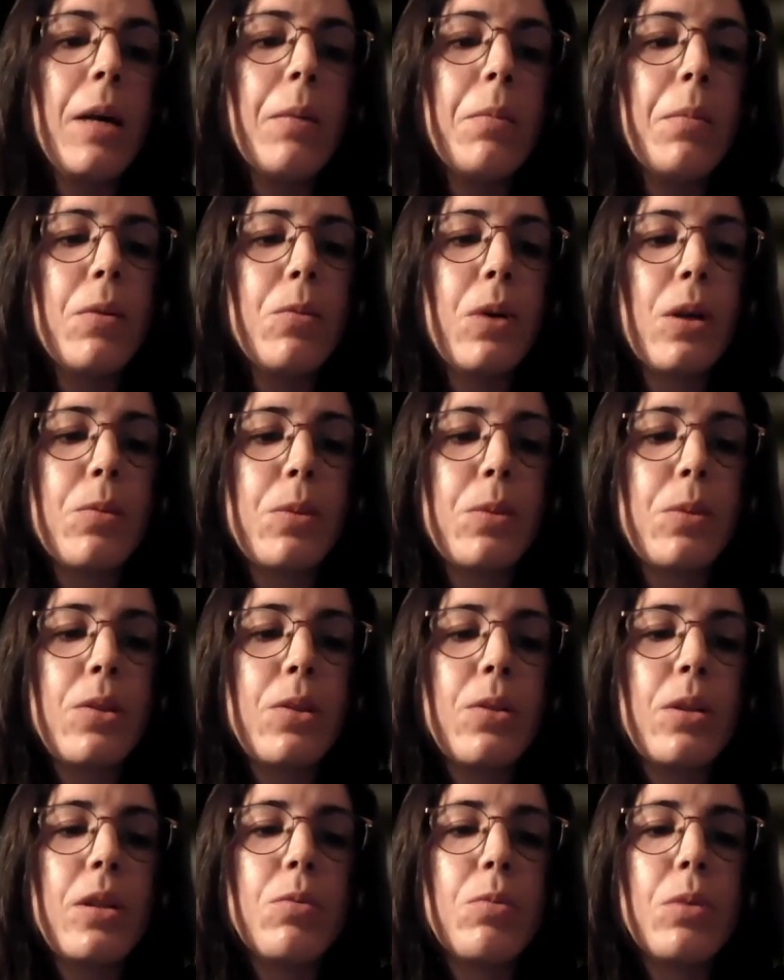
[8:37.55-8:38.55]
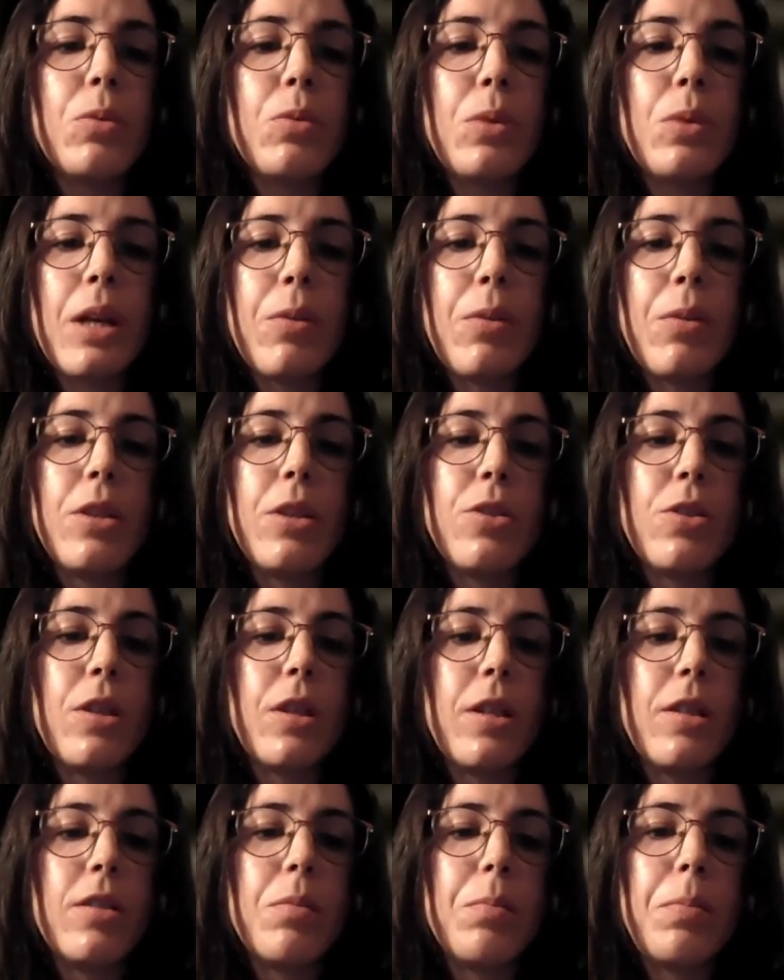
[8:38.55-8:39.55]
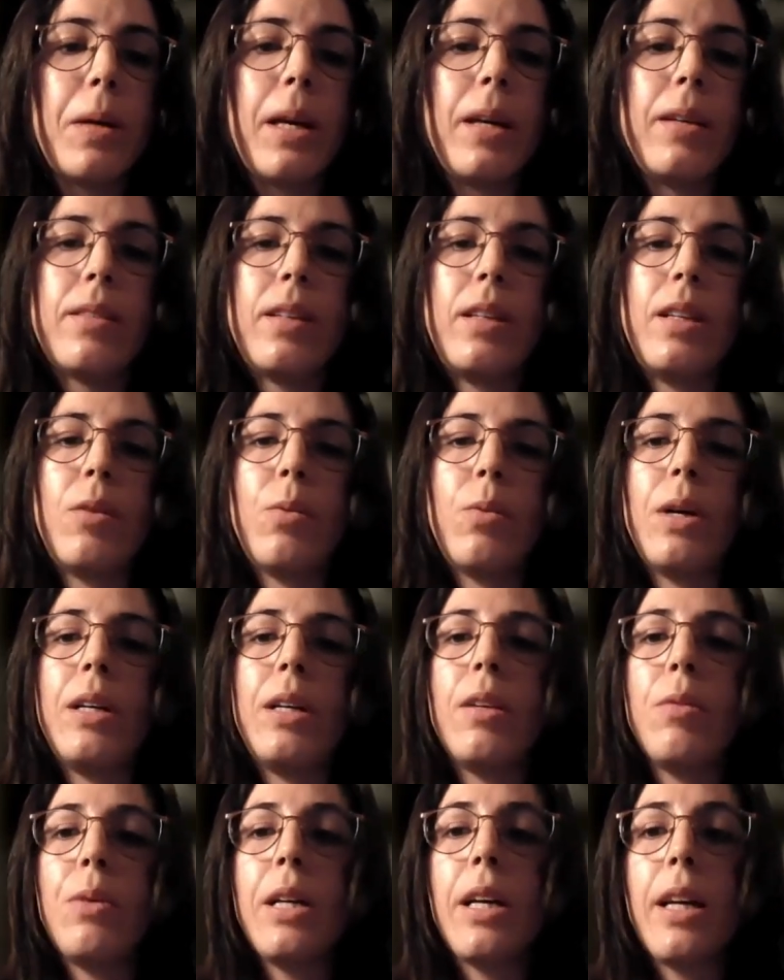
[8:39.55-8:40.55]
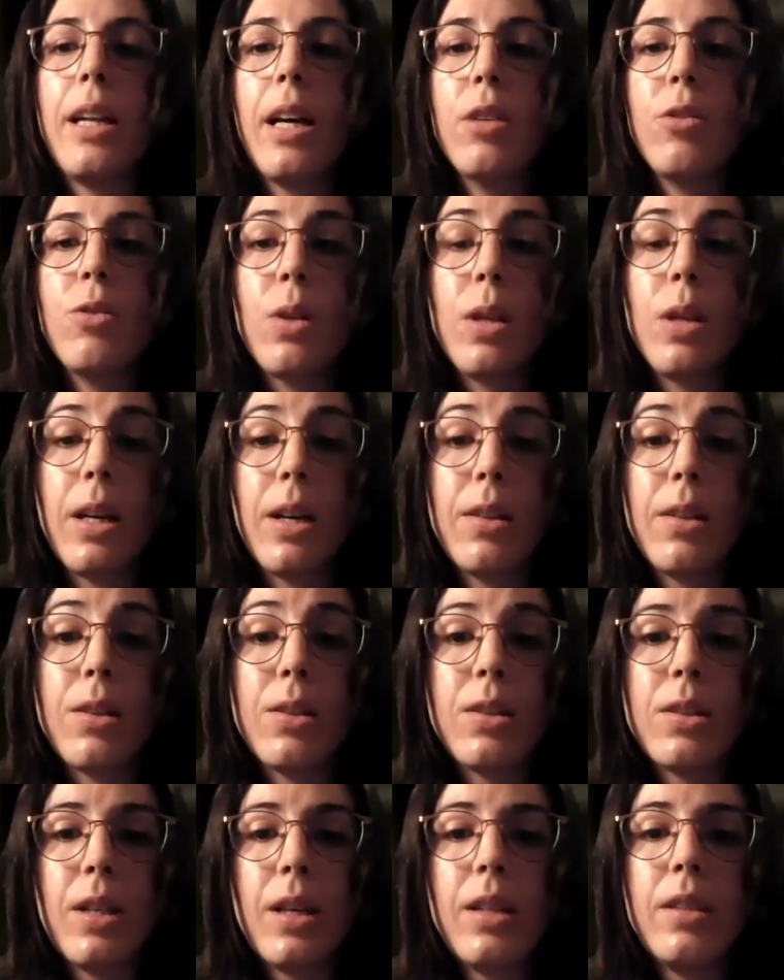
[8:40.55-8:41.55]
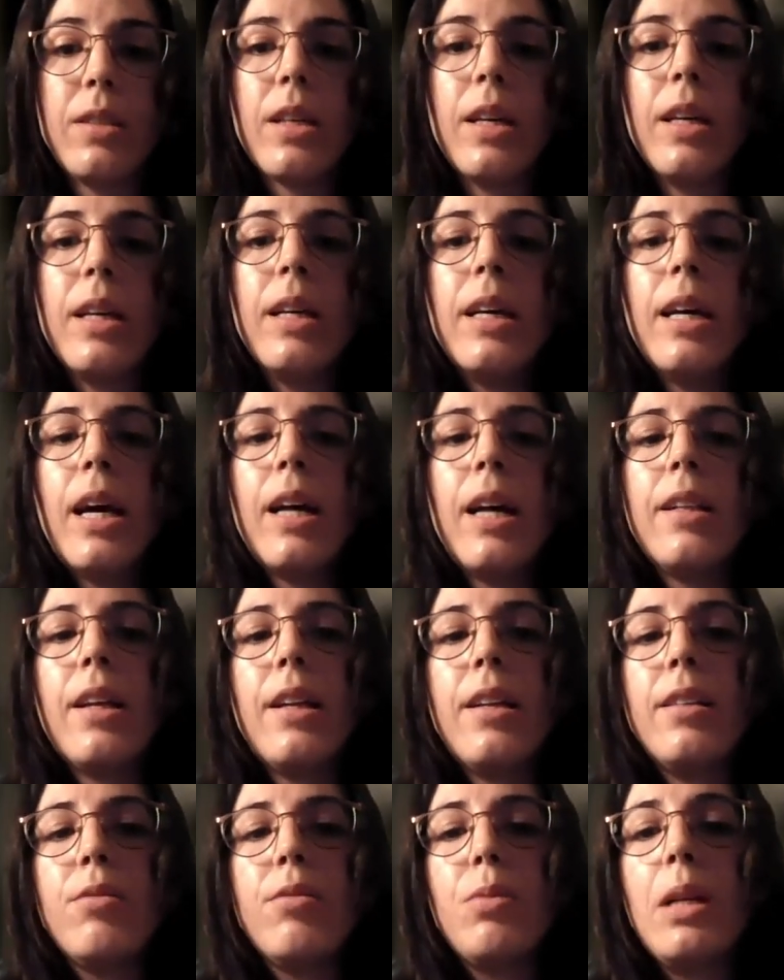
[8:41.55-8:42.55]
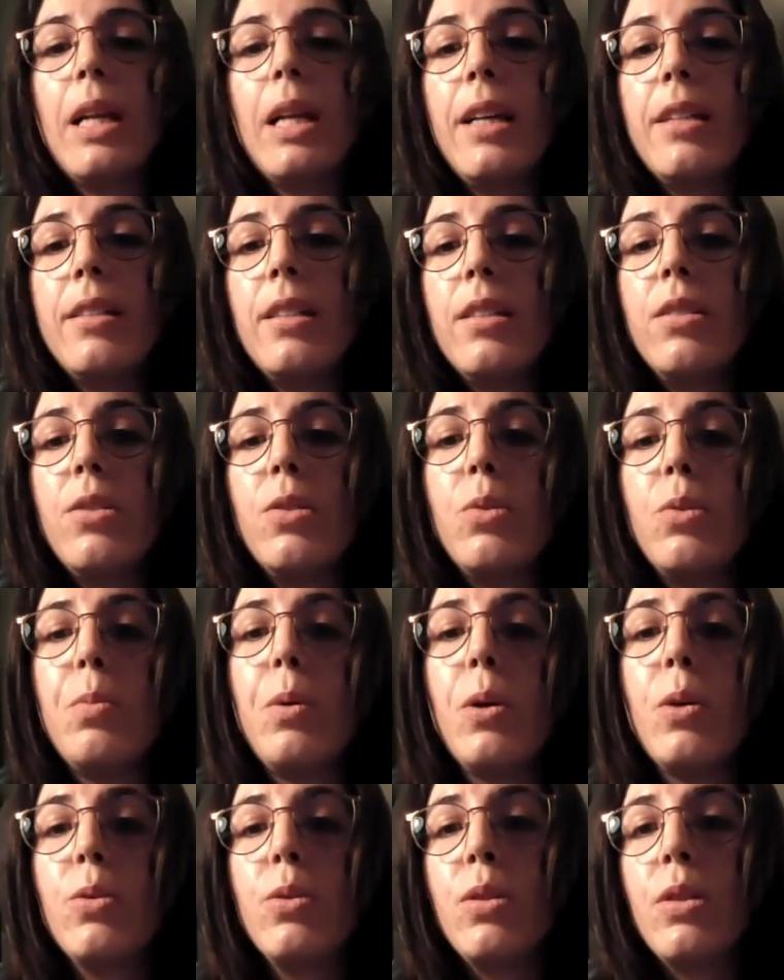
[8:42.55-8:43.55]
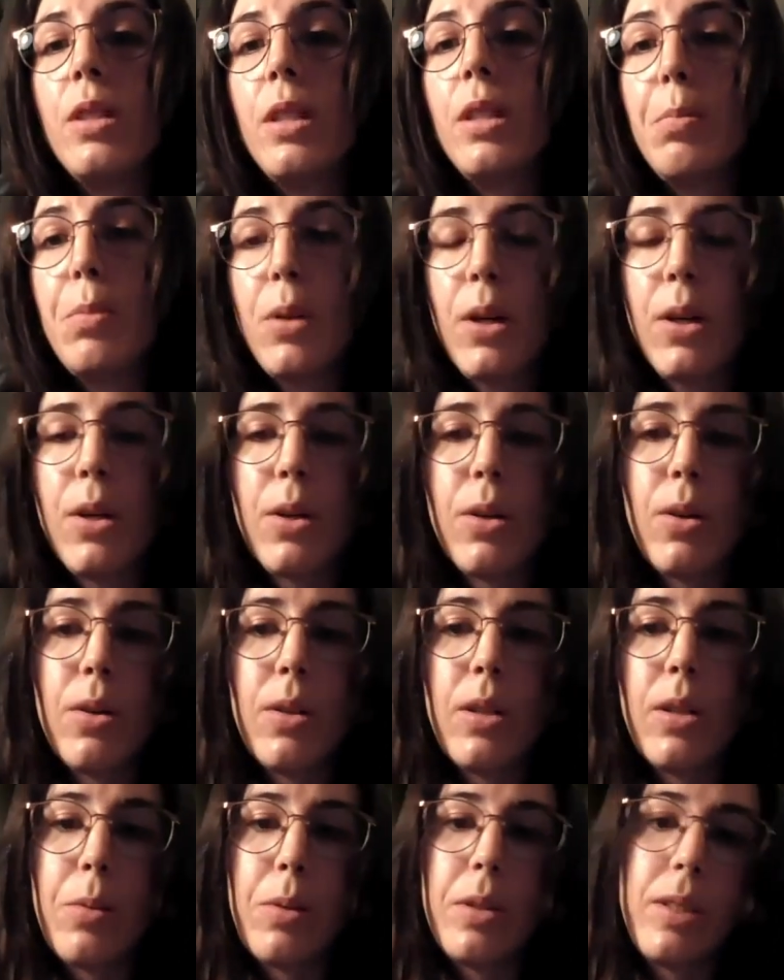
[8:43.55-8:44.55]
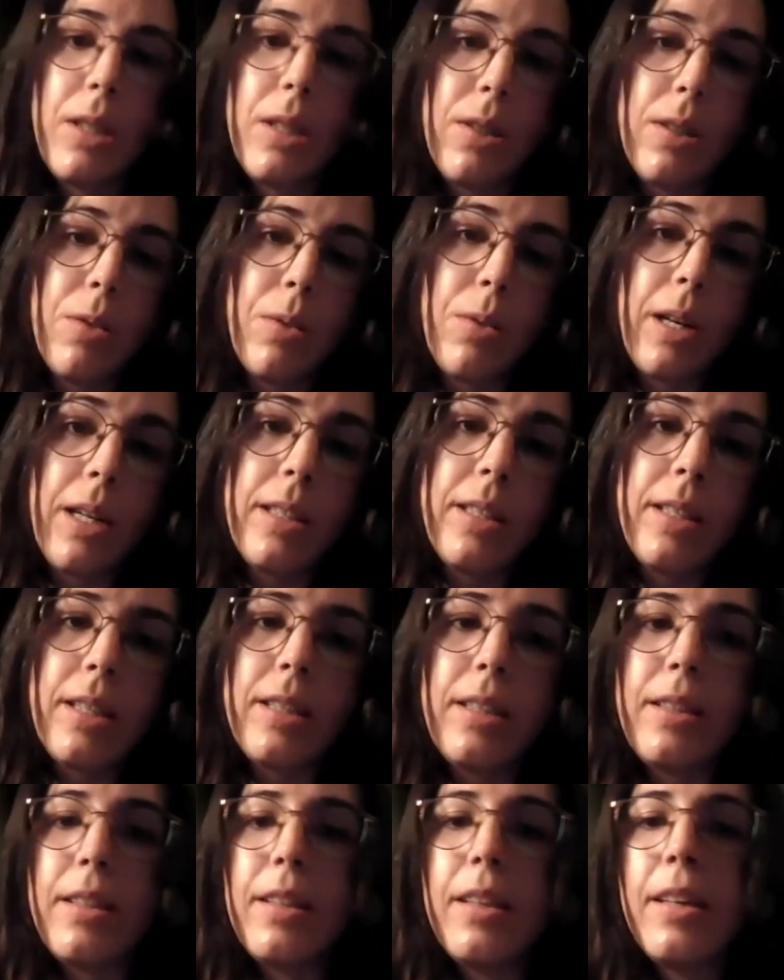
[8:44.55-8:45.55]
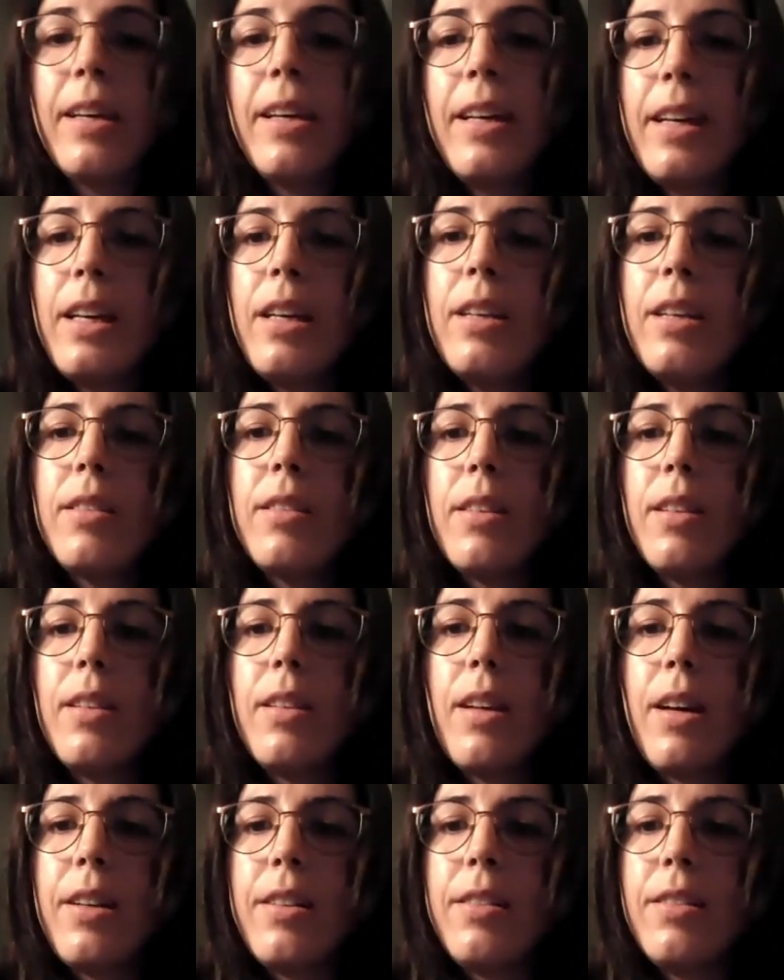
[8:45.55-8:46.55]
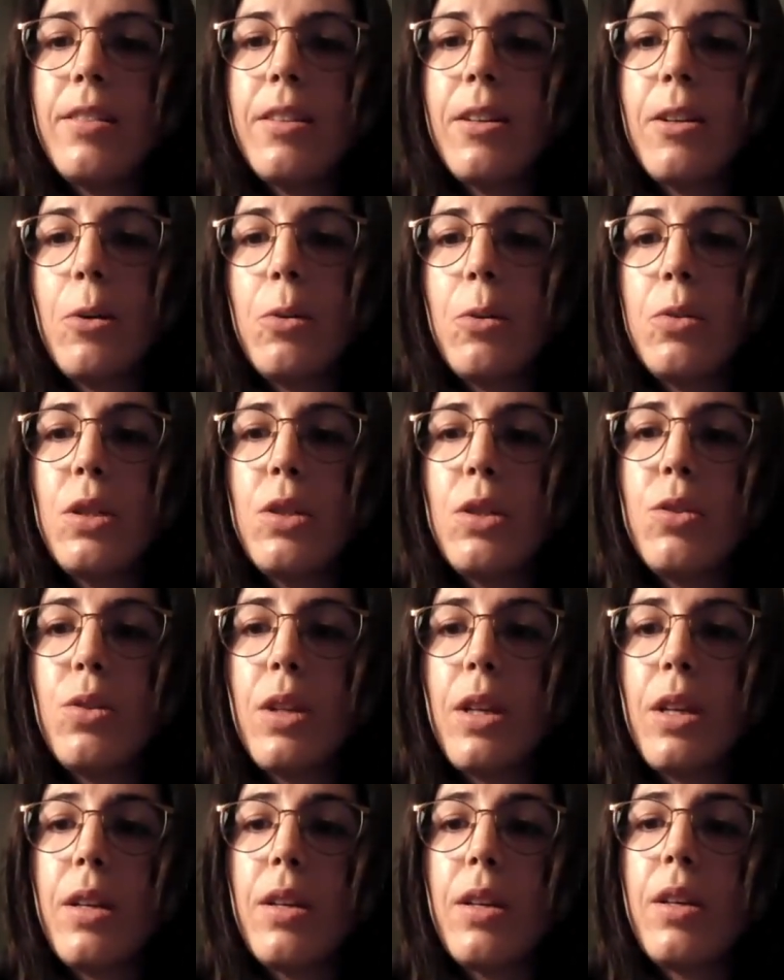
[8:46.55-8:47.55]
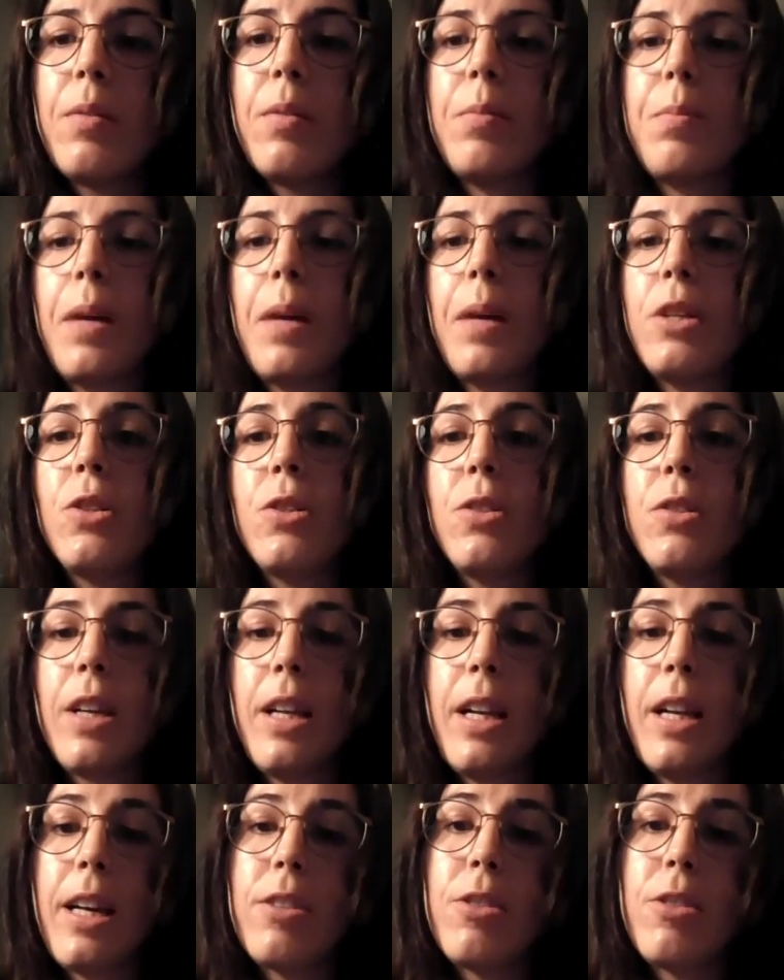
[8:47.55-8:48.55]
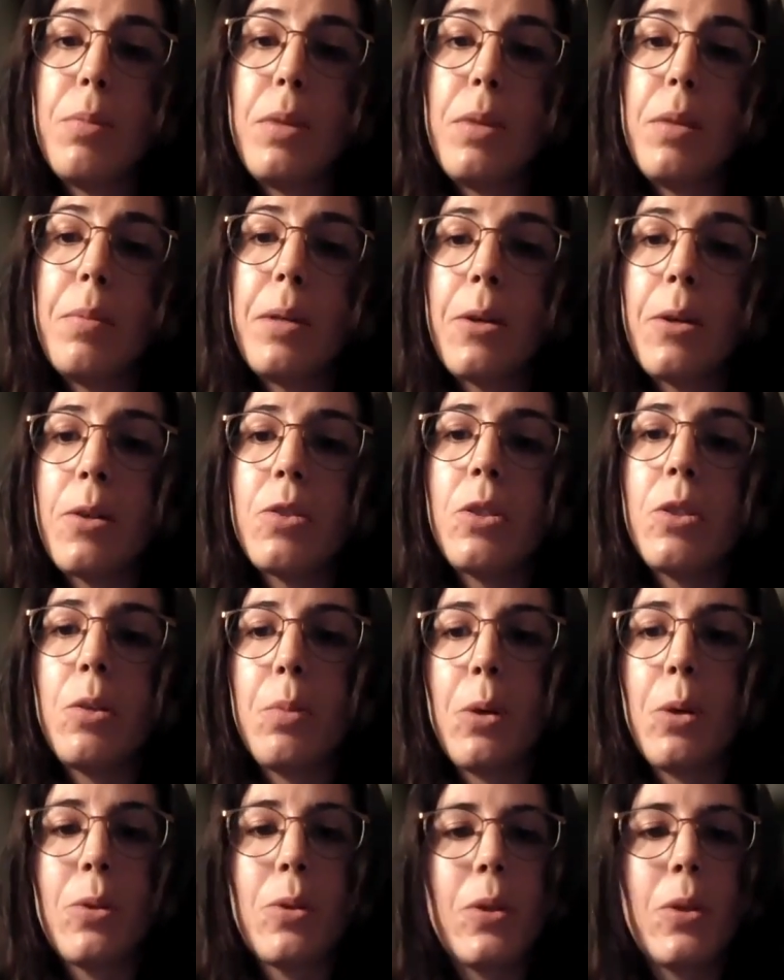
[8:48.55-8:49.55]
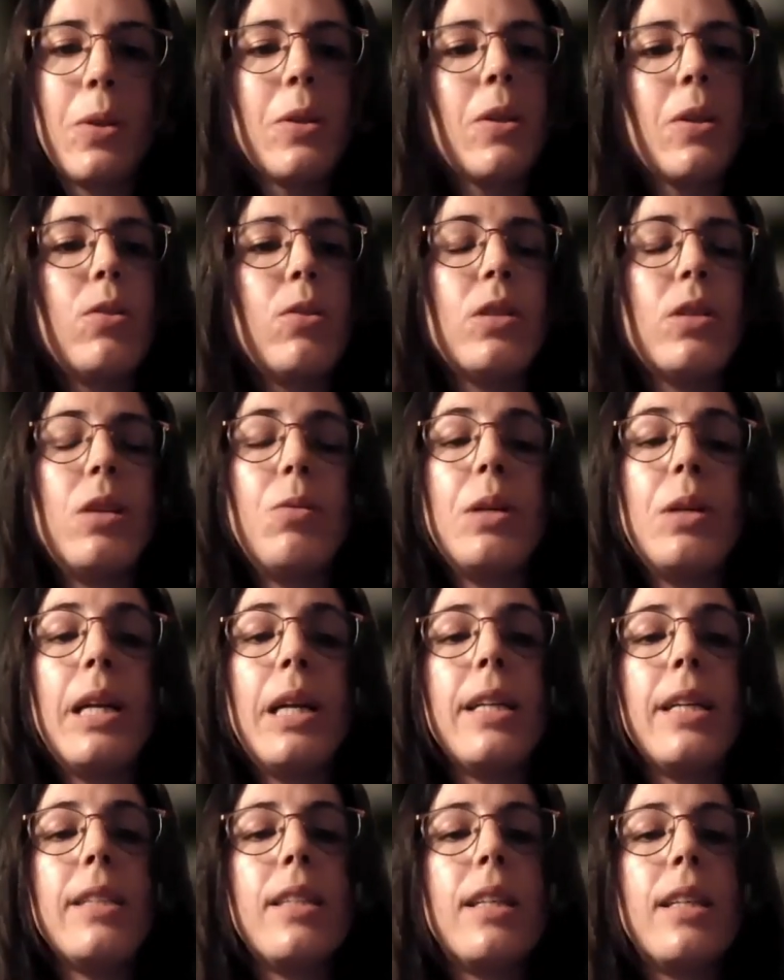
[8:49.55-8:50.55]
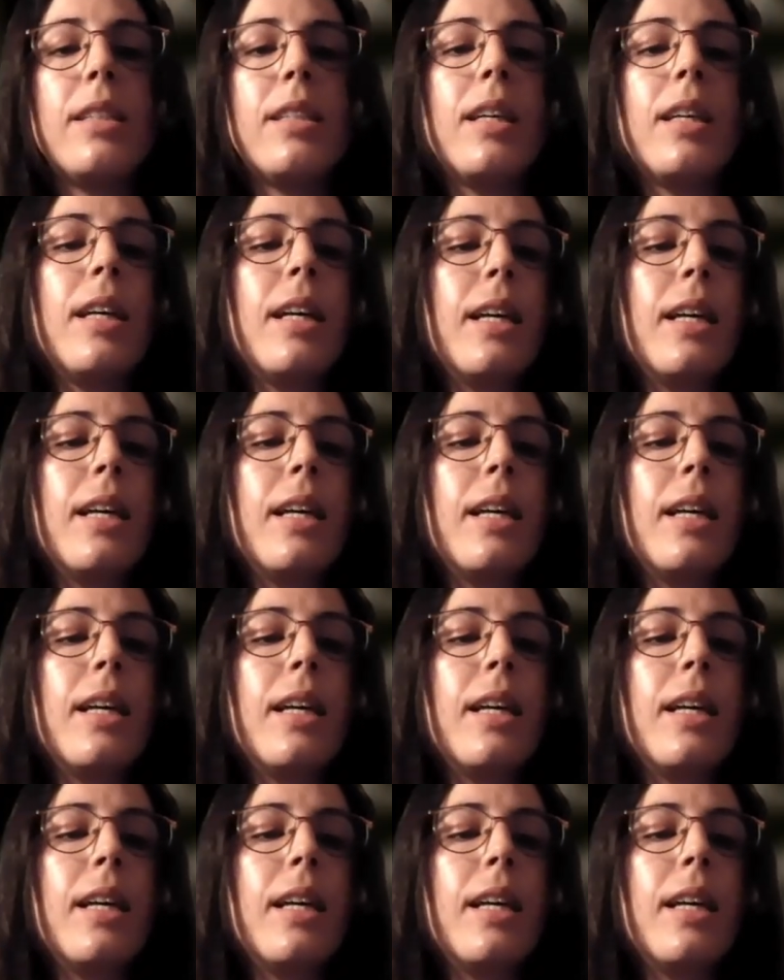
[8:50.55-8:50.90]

But what we do is we rearrange it in space in a way that we can actually understand, and that is related to both the protocol that we see on the right and closely to the patient's anatomy, because they're both closely related.